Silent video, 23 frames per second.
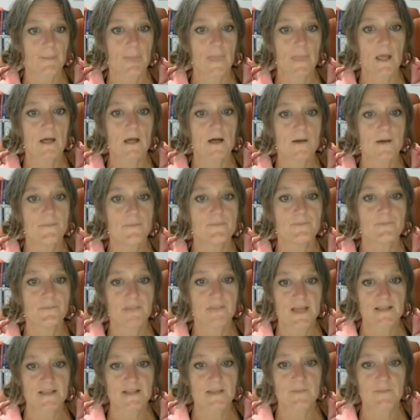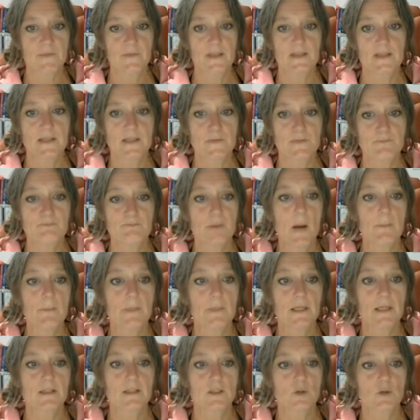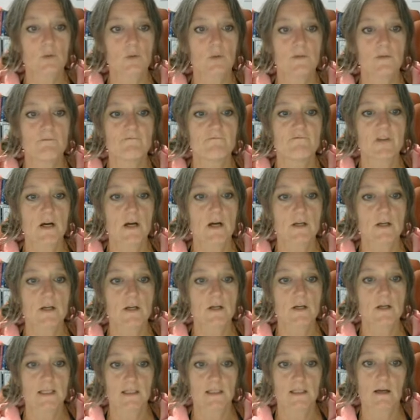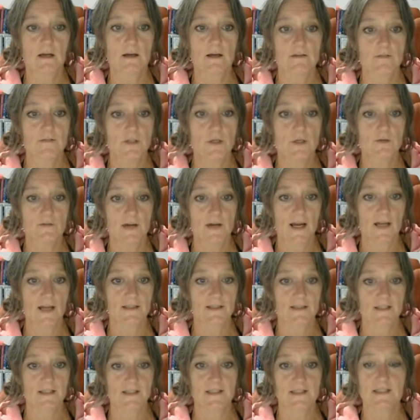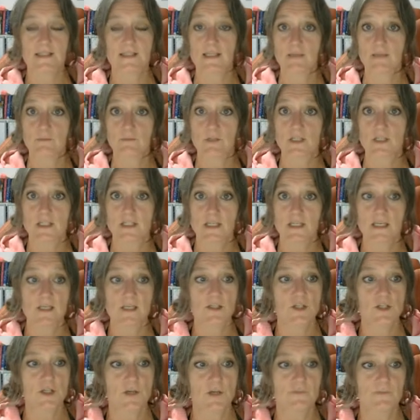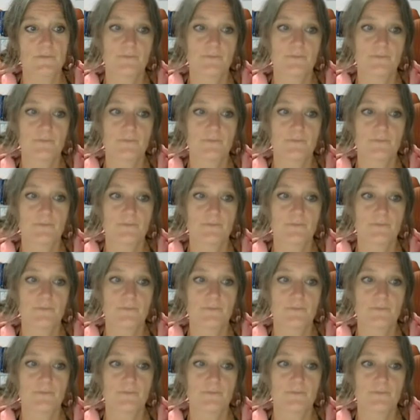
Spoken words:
That's something this public school and varsity life you've had doesn't seem to teach you.